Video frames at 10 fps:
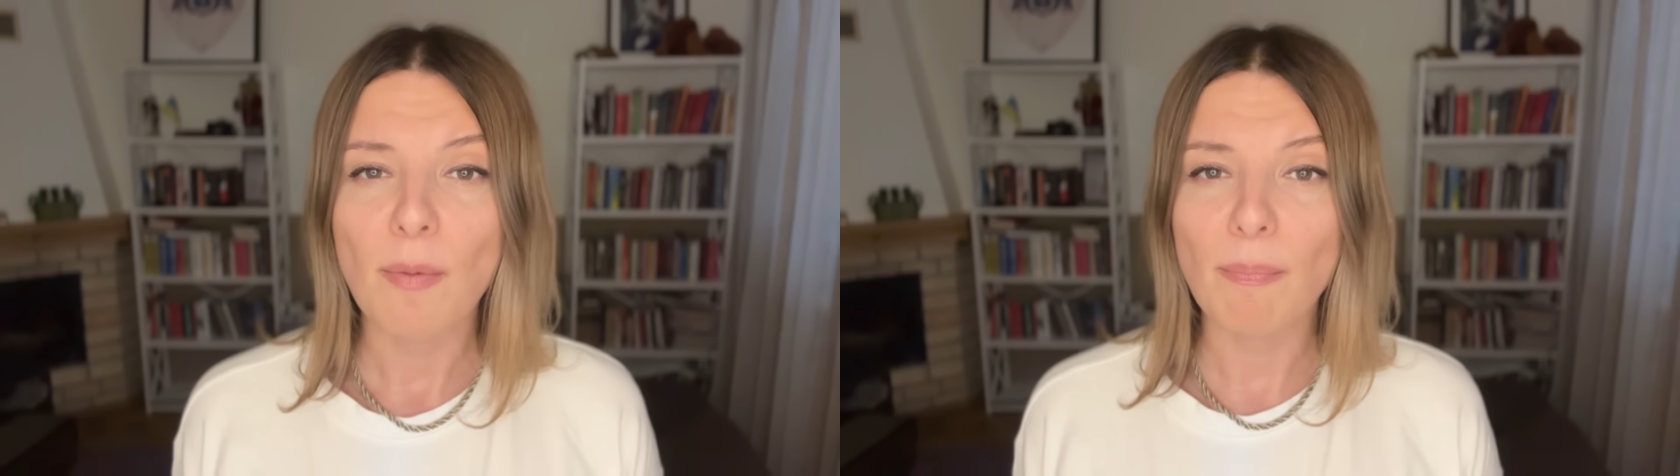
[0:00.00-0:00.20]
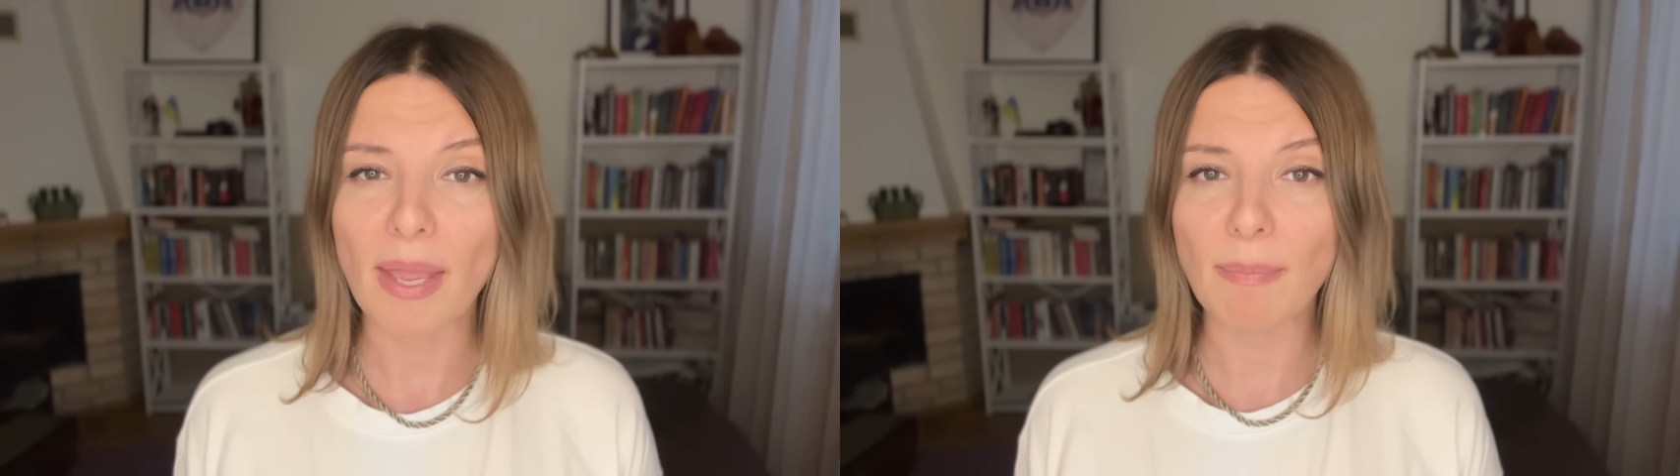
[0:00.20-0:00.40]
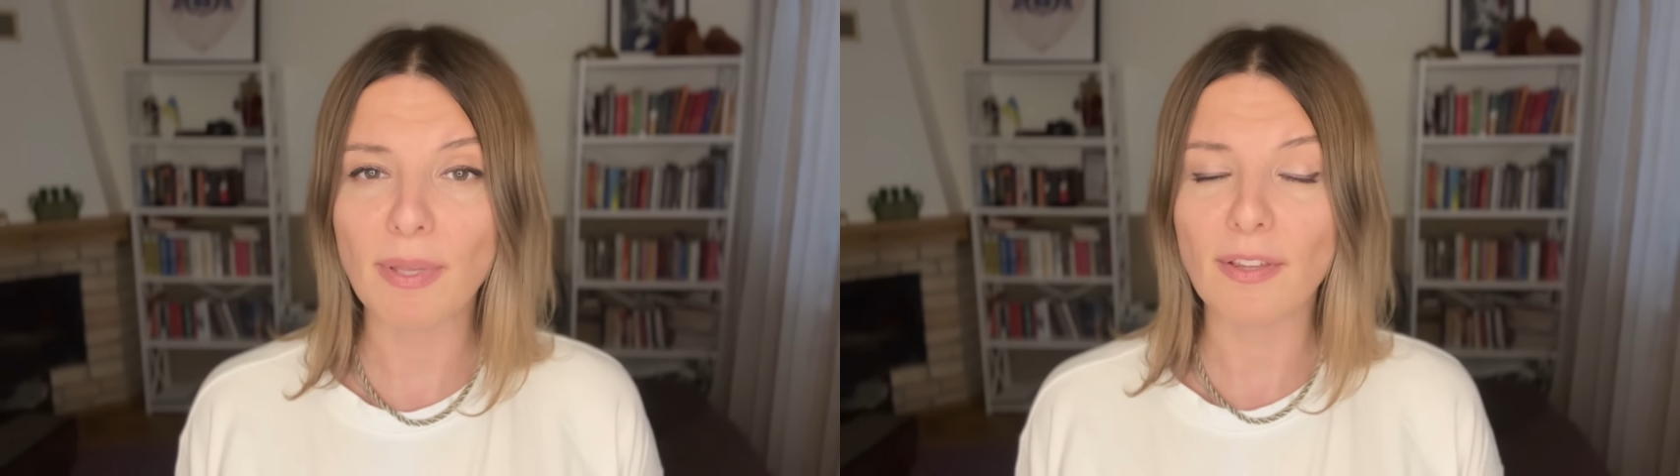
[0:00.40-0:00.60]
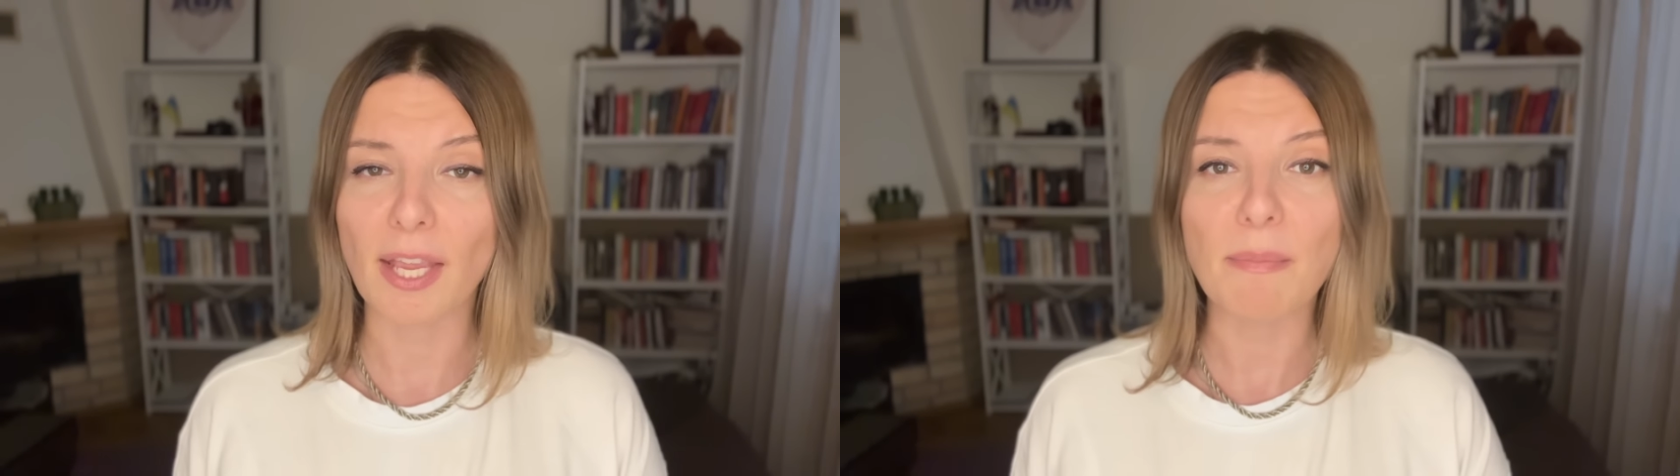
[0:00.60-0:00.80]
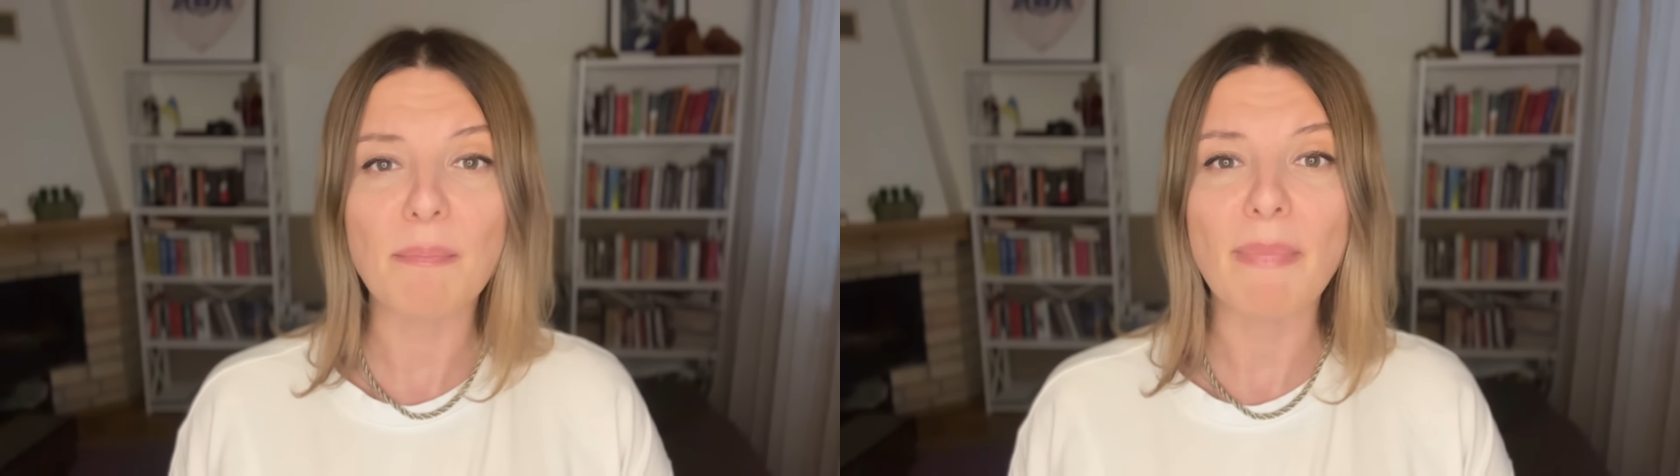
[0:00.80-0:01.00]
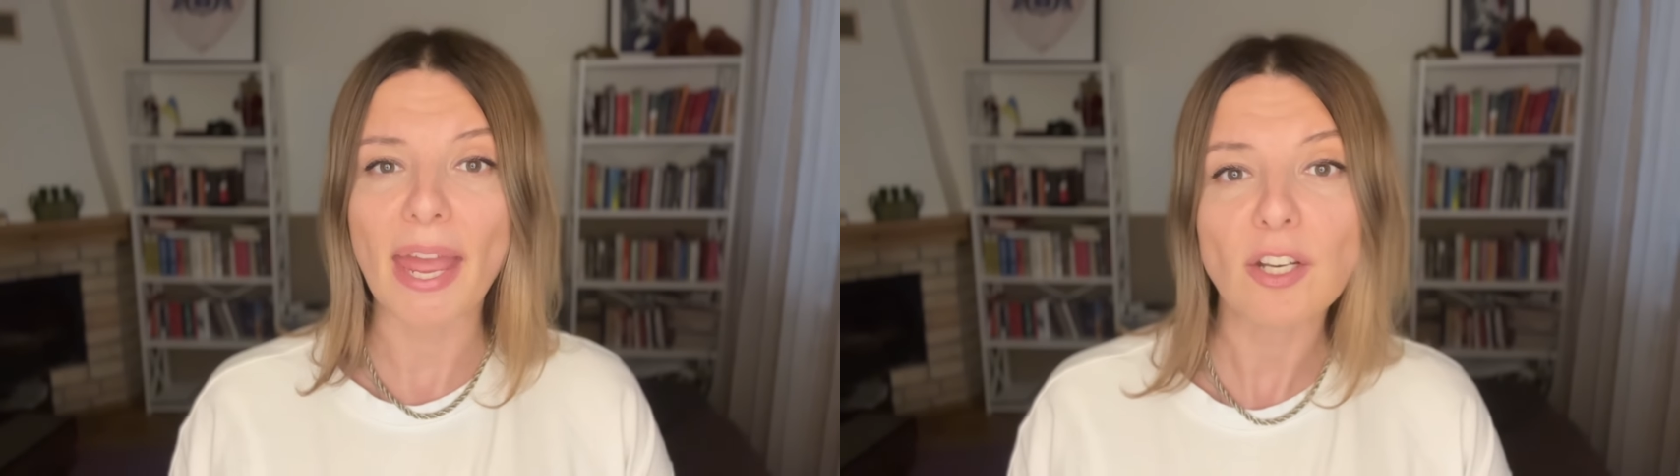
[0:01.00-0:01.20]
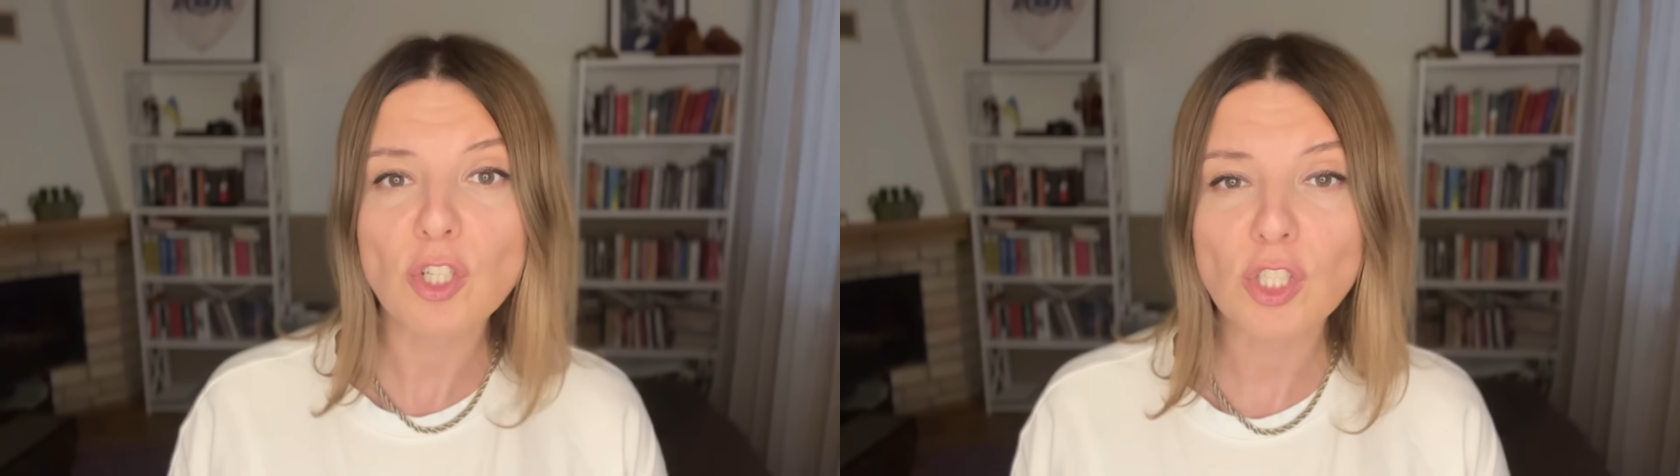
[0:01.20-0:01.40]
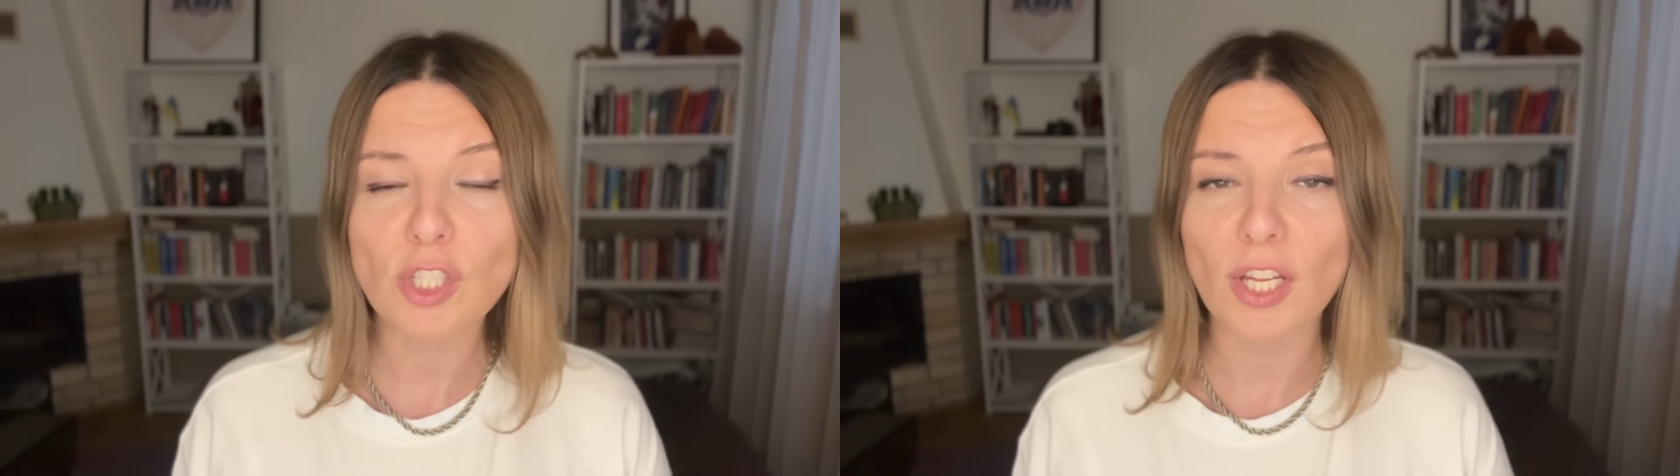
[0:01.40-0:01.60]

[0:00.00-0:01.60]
Maybe they matched